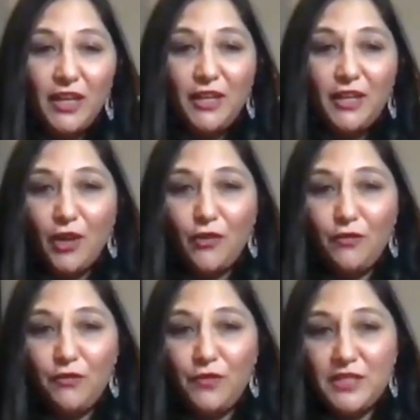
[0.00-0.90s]
you
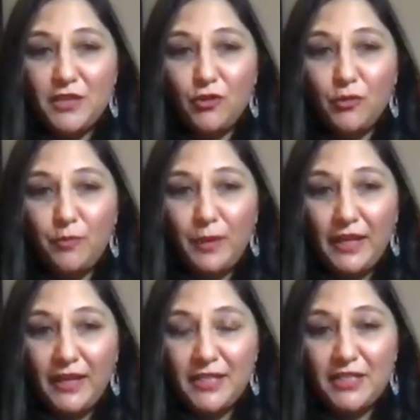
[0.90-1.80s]
know, physical
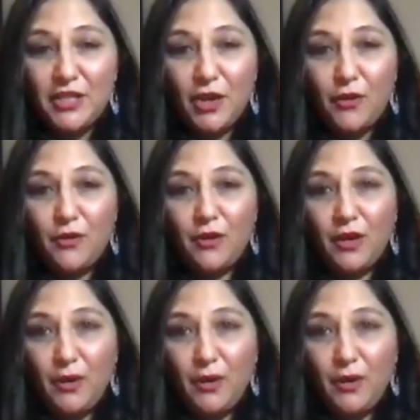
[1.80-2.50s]
beings, you know,